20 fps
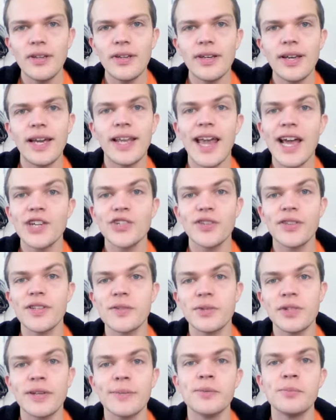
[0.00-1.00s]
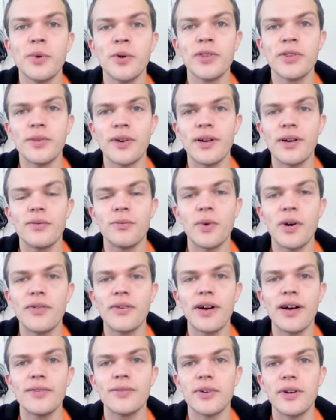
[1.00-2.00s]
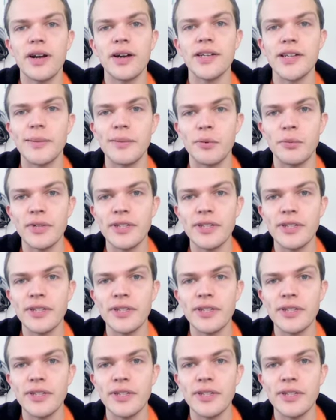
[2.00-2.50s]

And actually these clips both revolve around Deborah